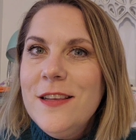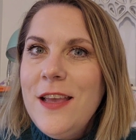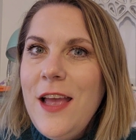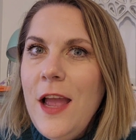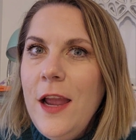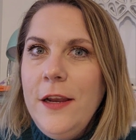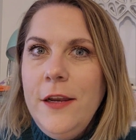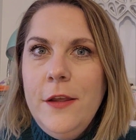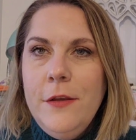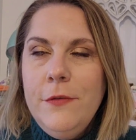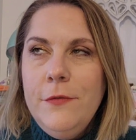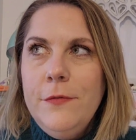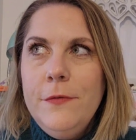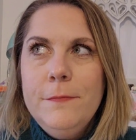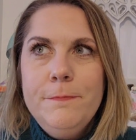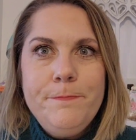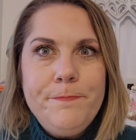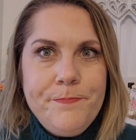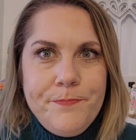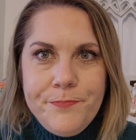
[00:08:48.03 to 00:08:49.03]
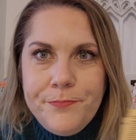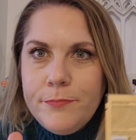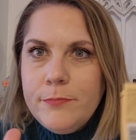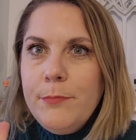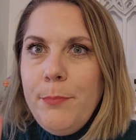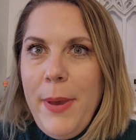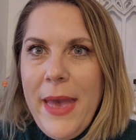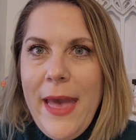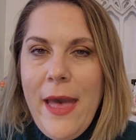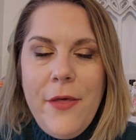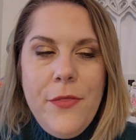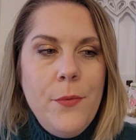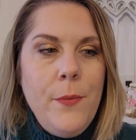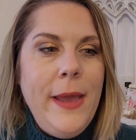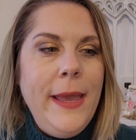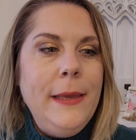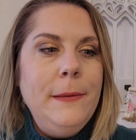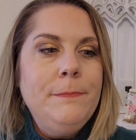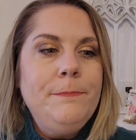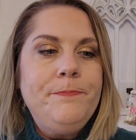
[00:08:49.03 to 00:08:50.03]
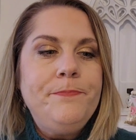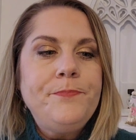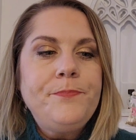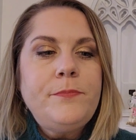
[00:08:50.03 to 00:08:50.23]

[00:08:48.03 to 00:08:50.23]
kind of pathway.